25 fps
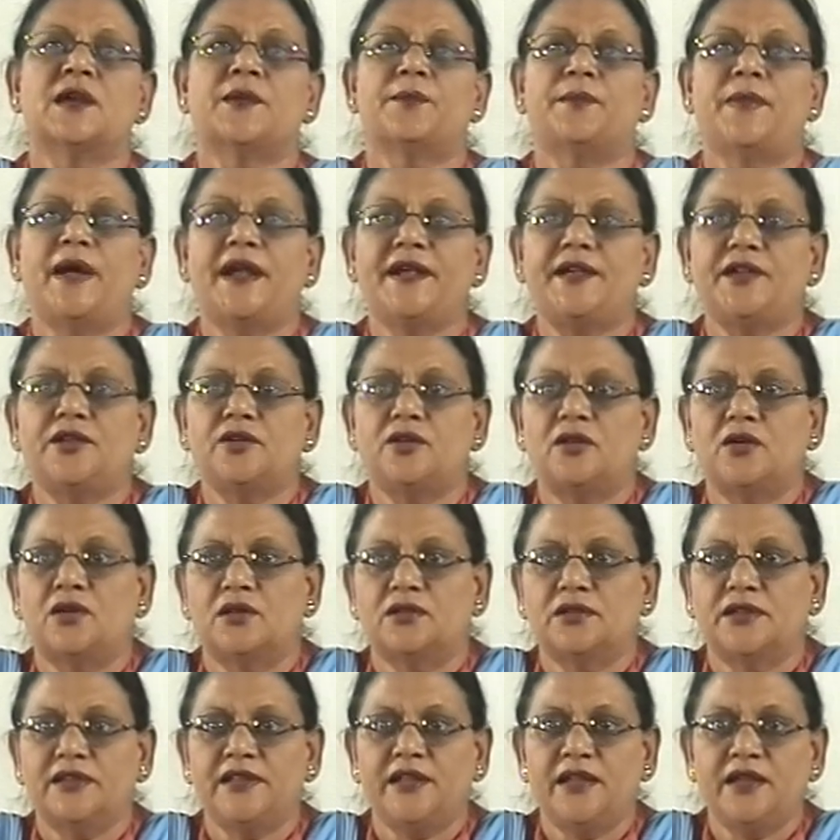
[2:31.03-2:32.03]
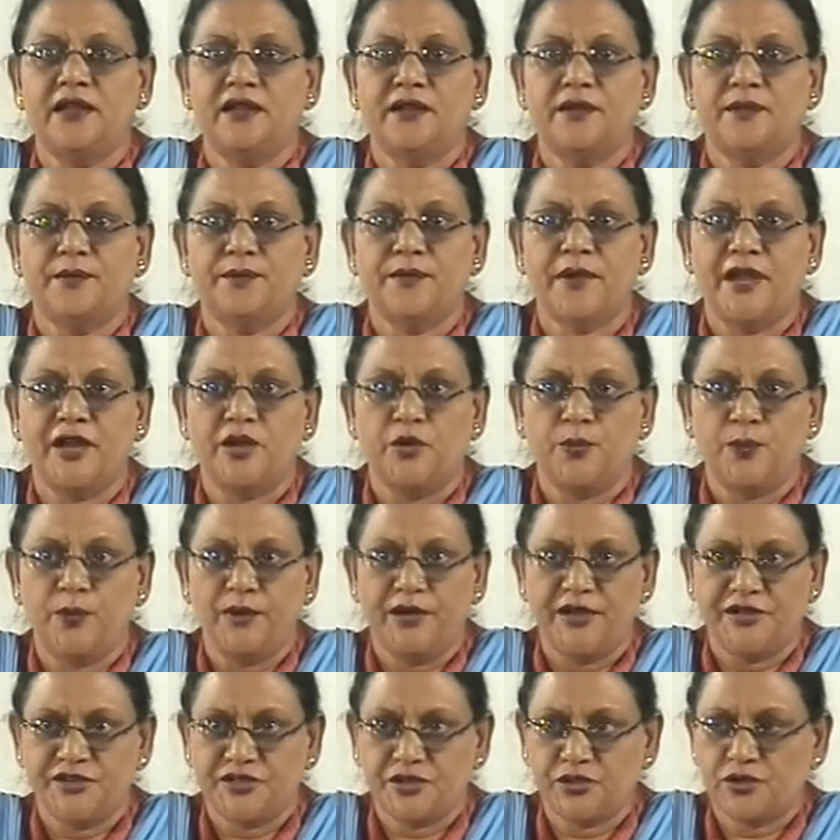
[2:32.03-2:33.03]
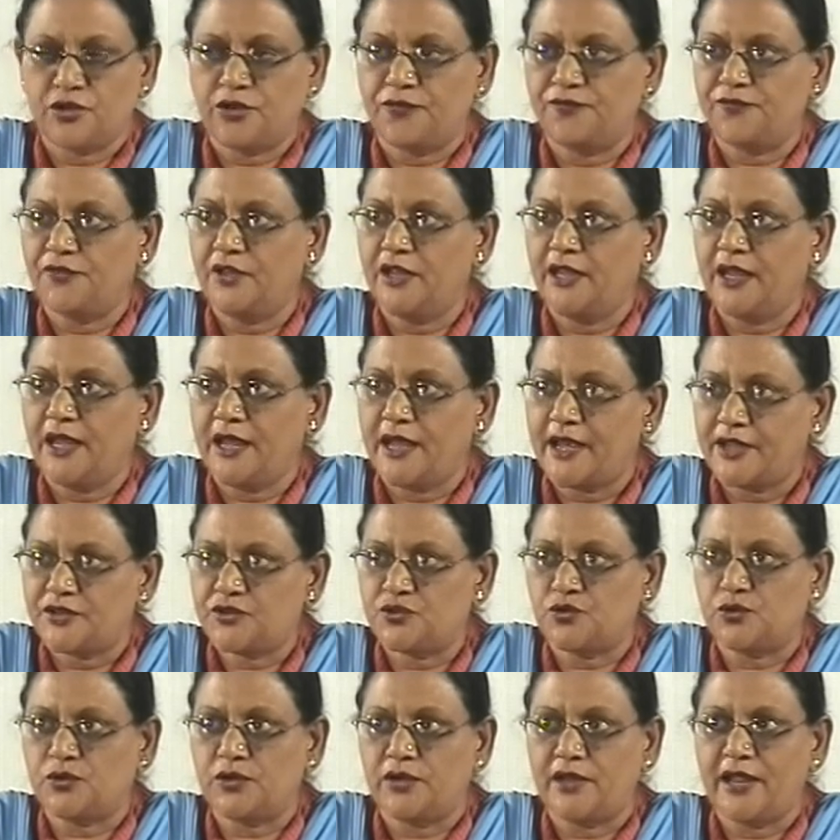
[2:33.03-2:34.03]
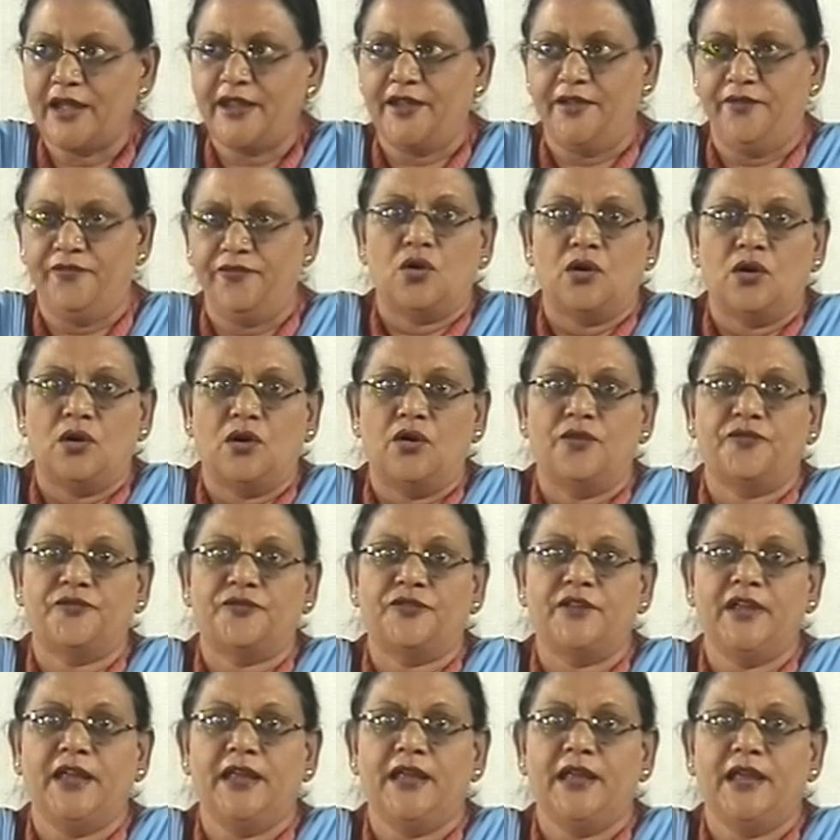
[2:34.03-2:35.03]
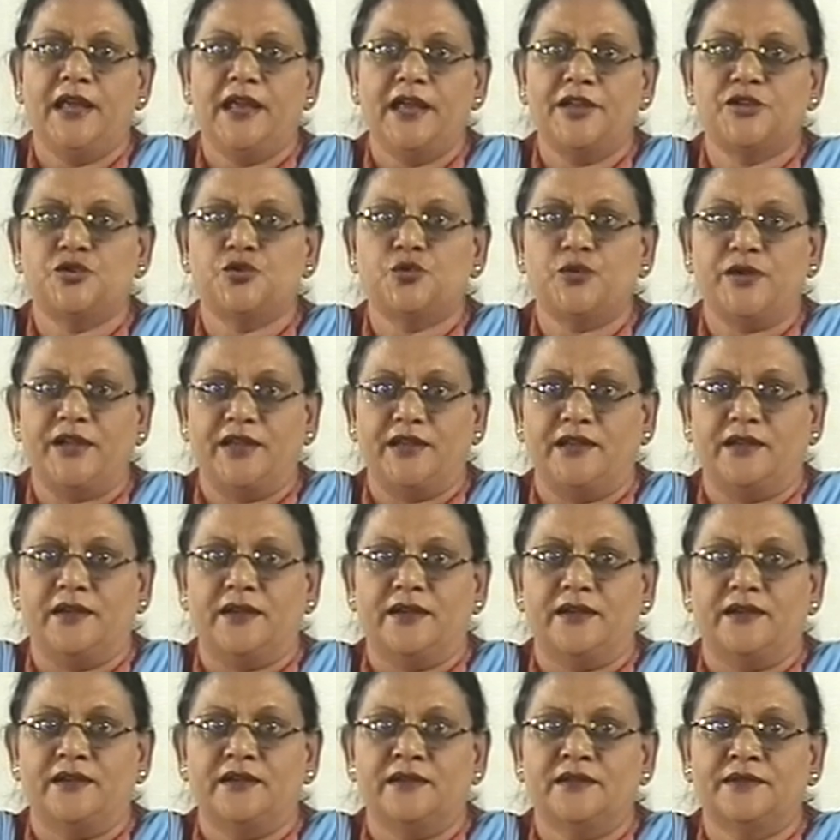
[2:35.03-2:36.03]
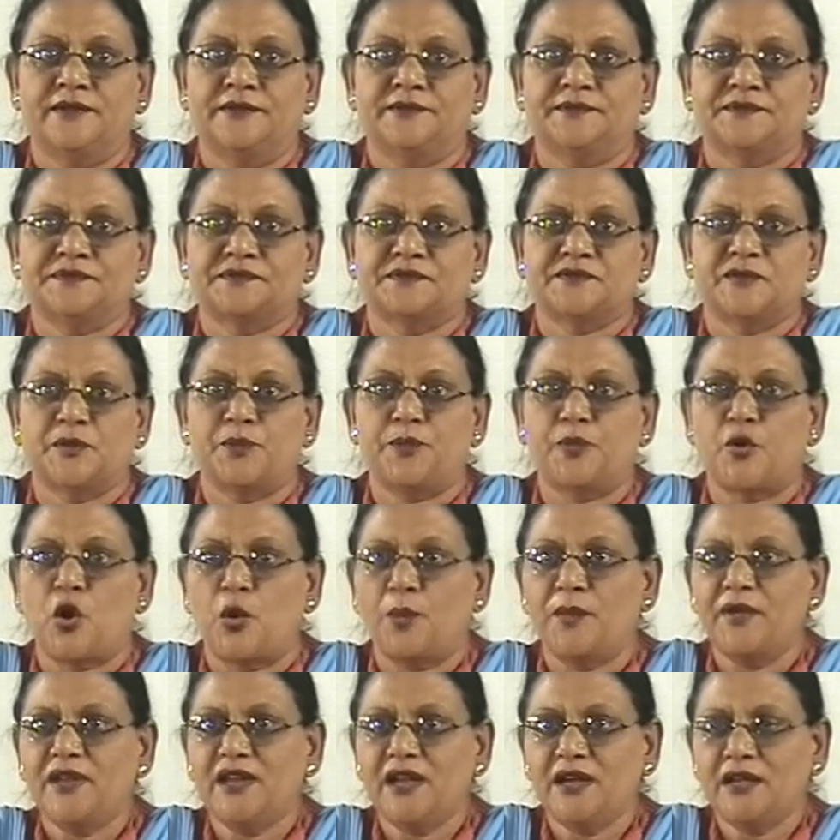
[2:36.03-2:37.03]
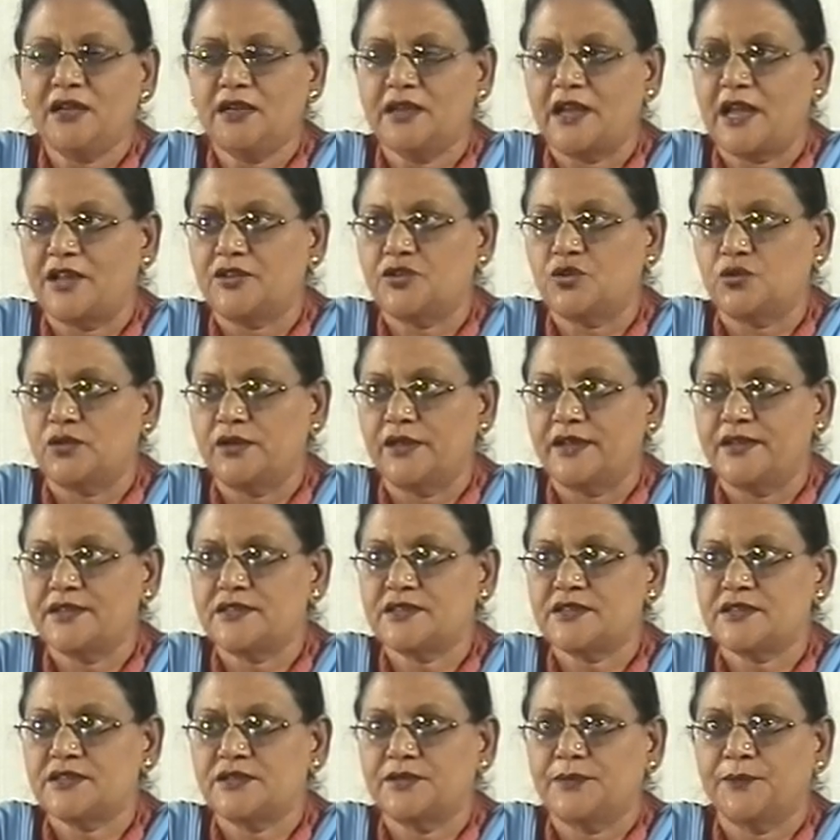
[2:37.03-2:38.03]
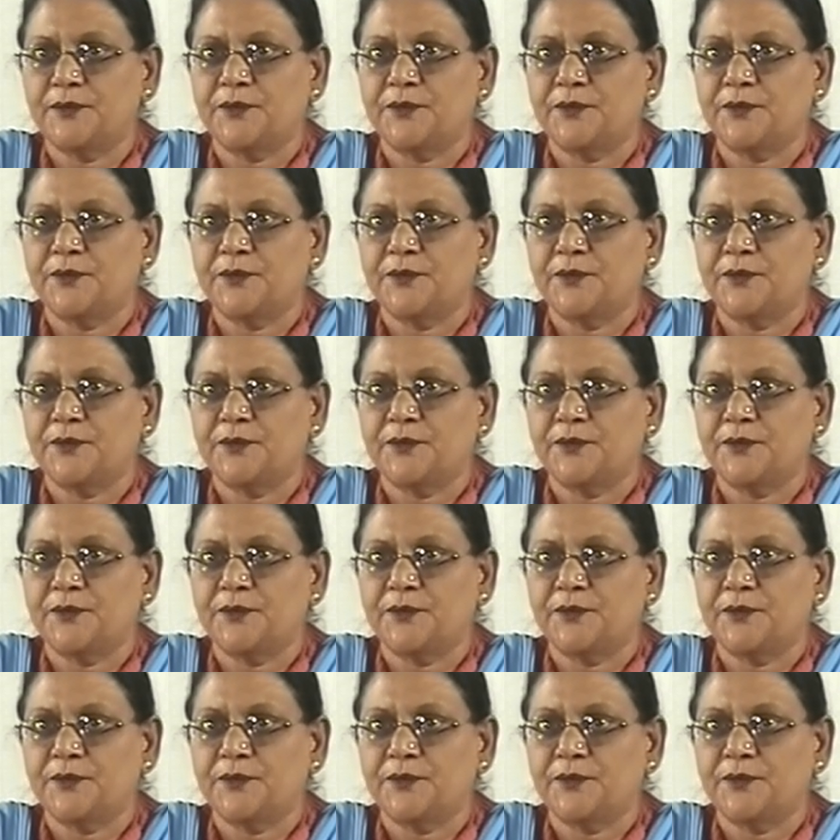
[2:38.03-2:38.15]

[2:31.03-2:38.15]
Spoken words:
but on the manipulation of the actual life of the educated. The prominent naturalist